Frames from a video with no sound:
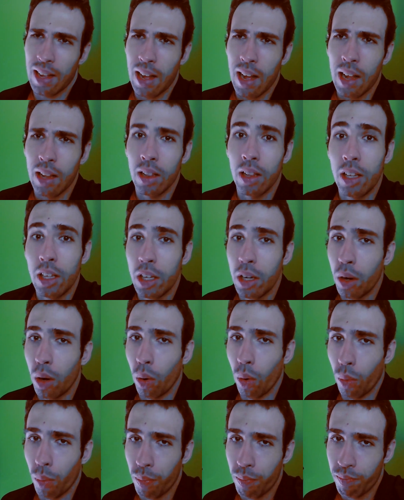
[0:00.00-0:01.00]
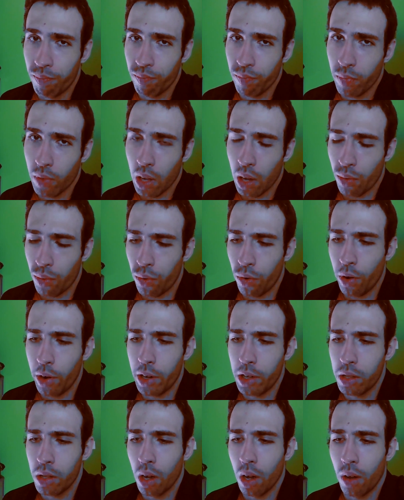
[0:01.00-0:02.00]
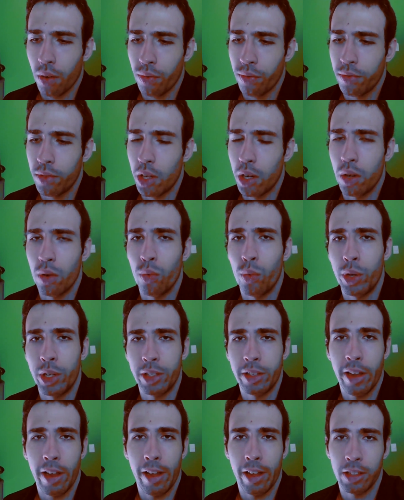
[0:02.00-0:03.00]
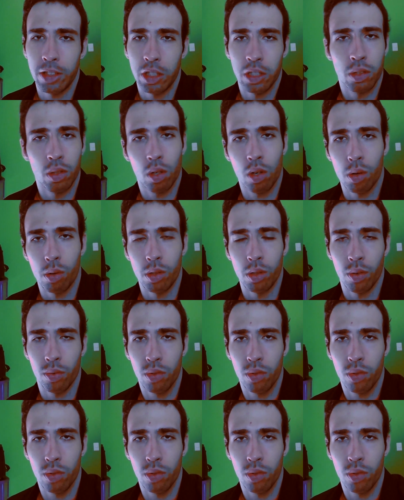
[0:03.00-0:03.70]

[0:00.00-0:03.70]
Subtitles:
a little afraid of the Redeads in Ocarina